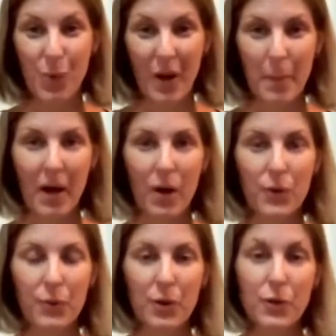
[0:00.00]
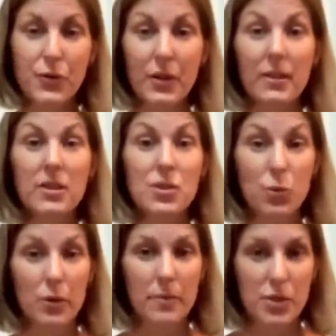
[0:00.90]
wiped out, we also get the
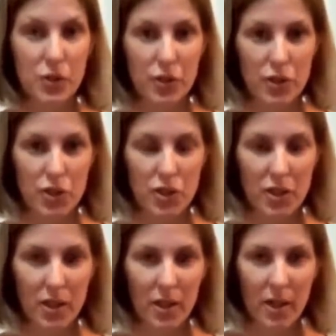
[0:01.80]
storm searched.